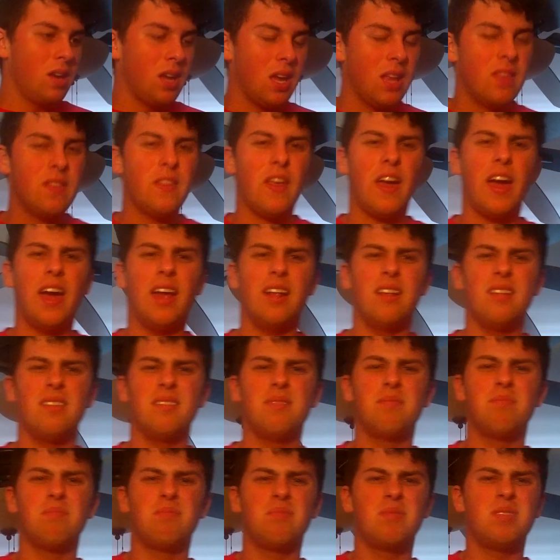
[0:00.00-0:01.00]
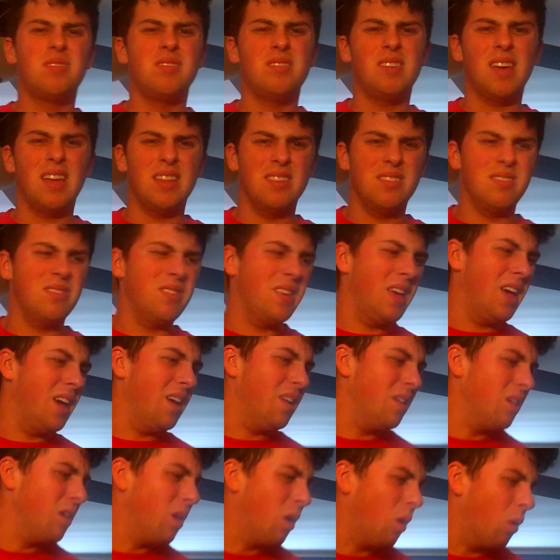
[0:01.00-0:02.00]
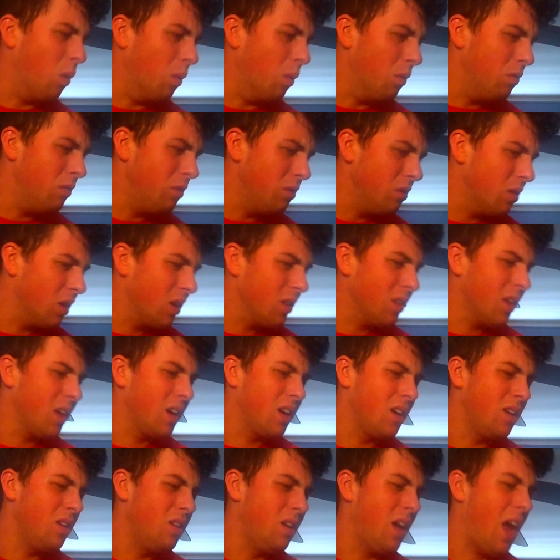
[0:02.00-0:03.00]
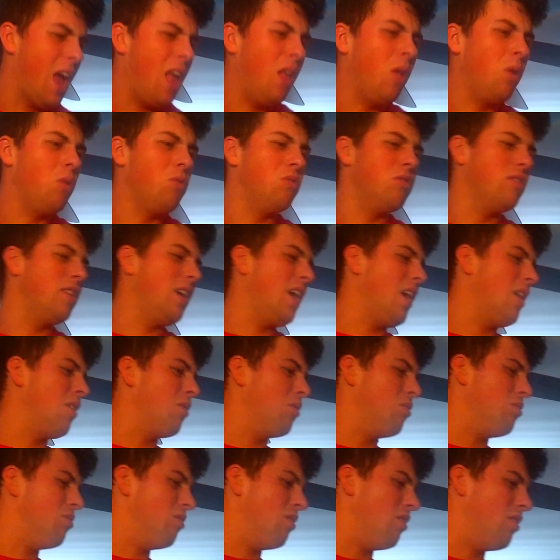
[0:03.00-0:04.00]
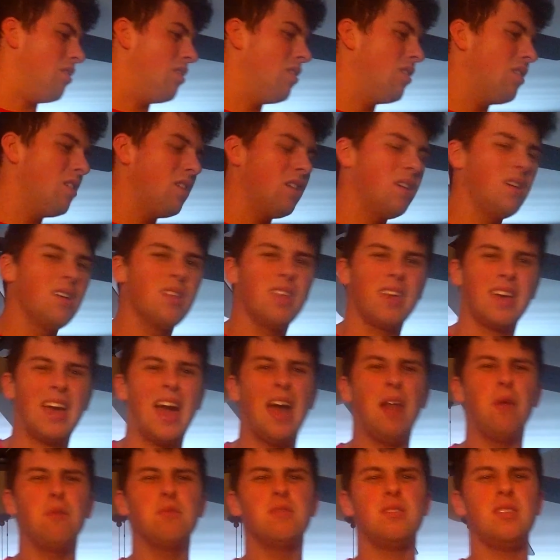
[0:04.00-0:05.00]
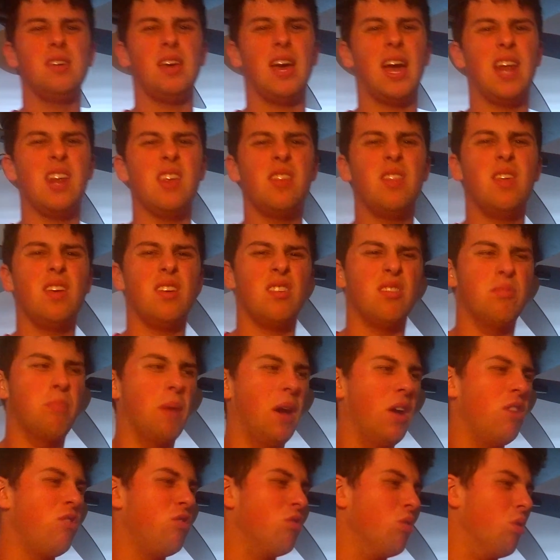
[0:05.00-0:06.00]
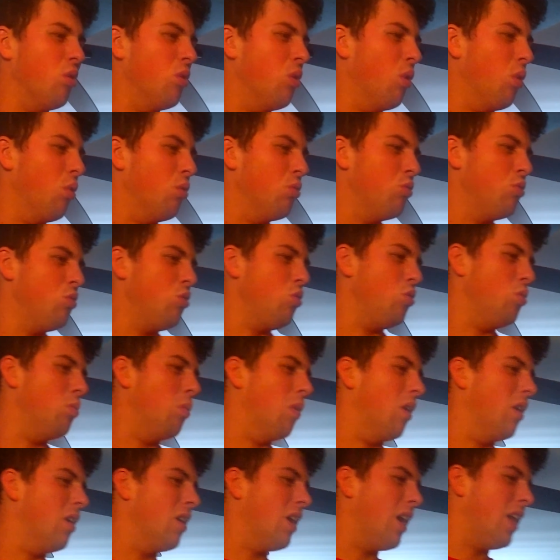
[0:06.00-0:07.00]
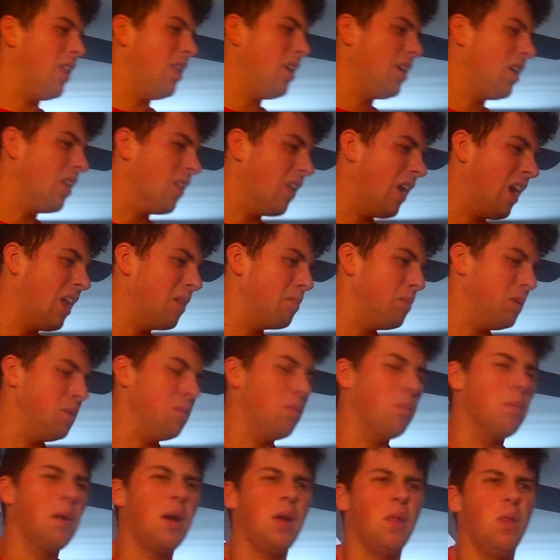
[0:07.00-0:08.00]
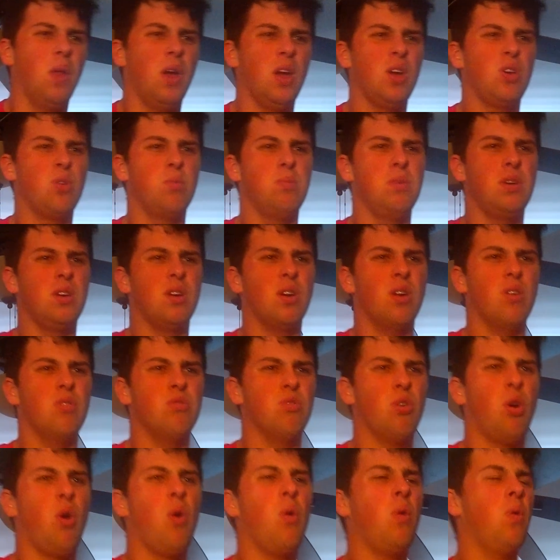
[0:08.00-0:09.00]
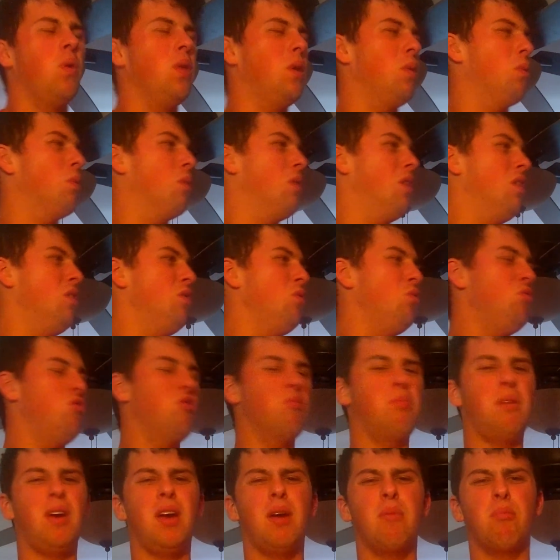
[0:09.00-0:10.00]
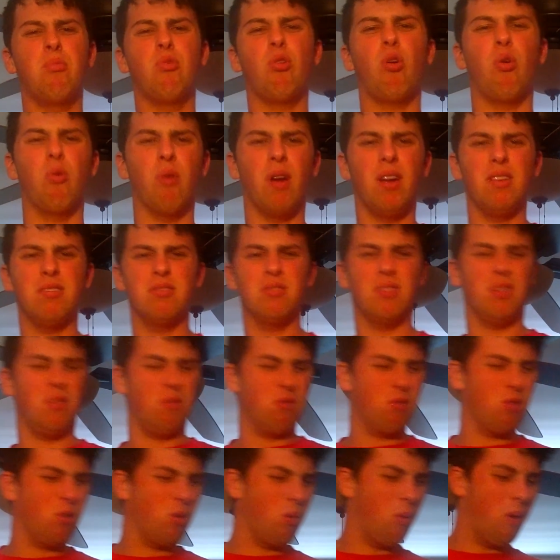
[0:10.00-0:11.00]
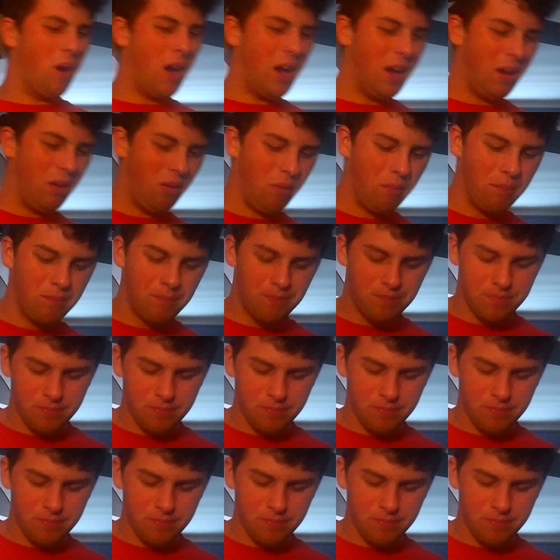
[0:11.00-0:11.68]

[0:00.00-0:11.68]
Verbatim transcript: get that sense that oh, if you, like Gallows and Anderson, like I don't see anything special in those two, but I think a lot of people might like them because oh, they were in New Japan Pro Wrestling for a while.